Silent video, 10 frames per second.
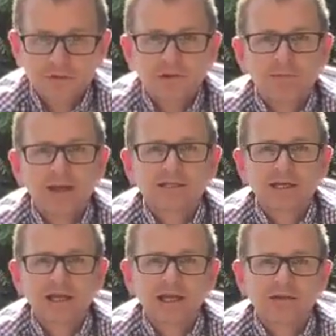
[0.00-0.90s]

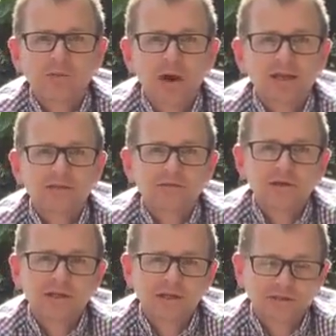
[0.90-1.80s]
immediately the weight
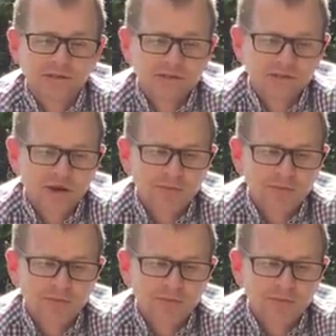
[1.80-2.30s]
is so